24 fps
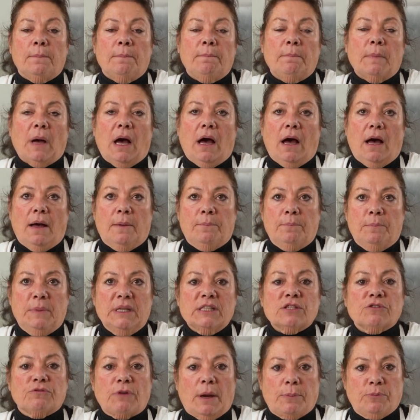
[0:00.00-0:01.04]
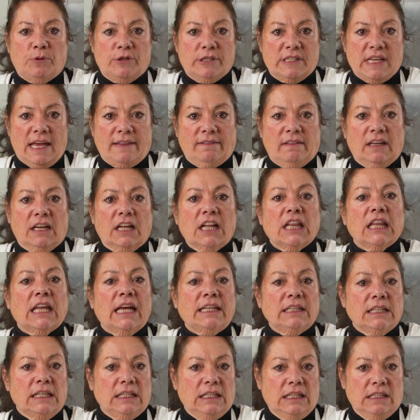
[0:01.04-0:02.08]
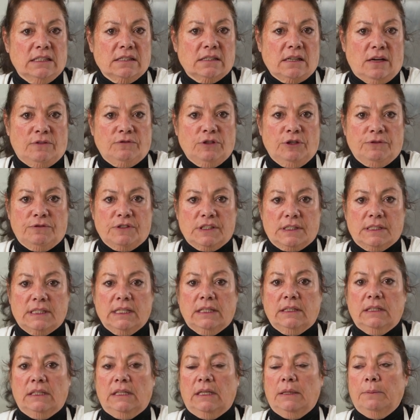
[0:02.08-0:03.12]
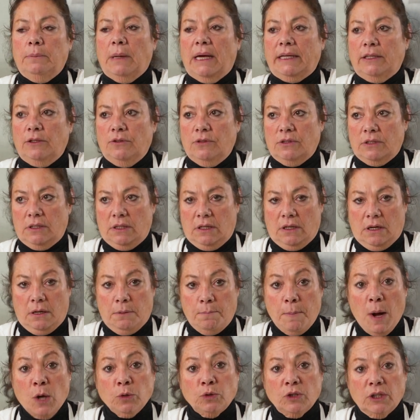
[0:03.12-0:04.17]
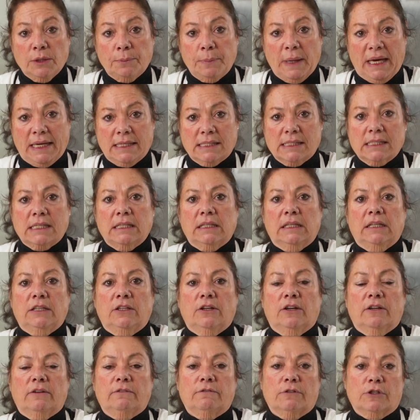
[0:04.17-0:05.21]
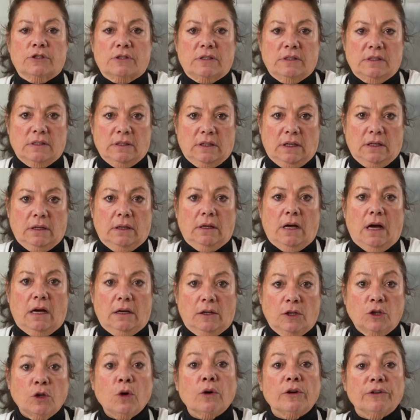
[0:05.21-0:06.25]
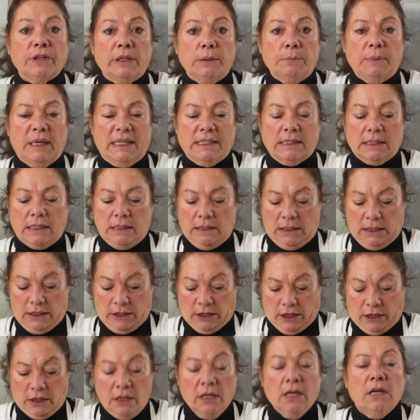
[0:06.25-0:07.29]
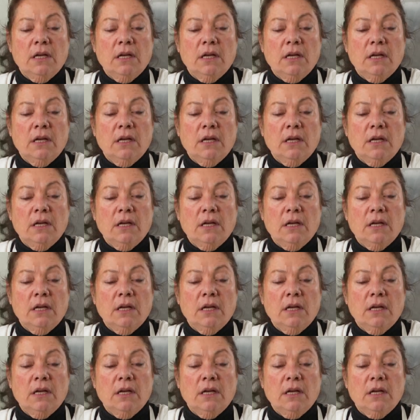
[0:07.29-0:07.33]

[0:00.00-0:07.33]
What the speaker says: misrepresent the cleanliness of your facility by using an ammonia-based cleaner versus a chlorine-based cleaner,